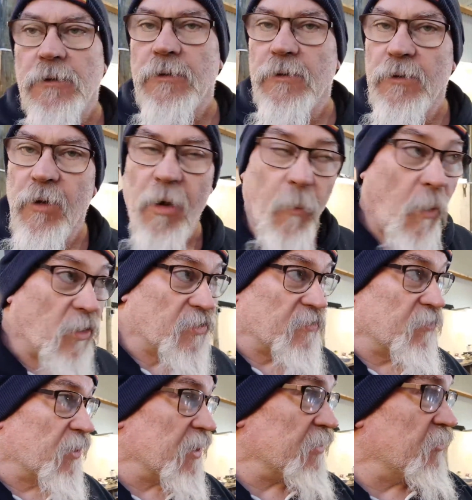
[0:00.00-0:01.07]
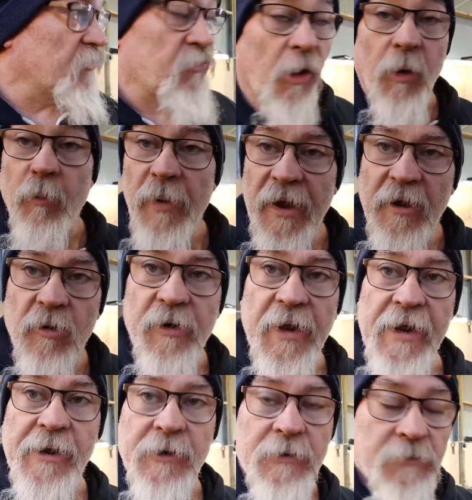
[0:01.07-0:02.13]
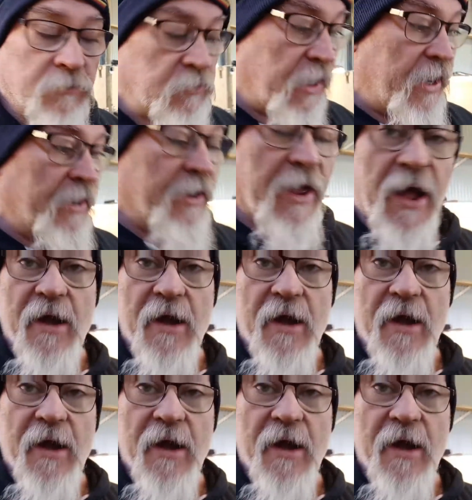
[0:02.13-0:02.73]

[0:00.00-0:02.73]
Right, I might see if I can get this top back on here and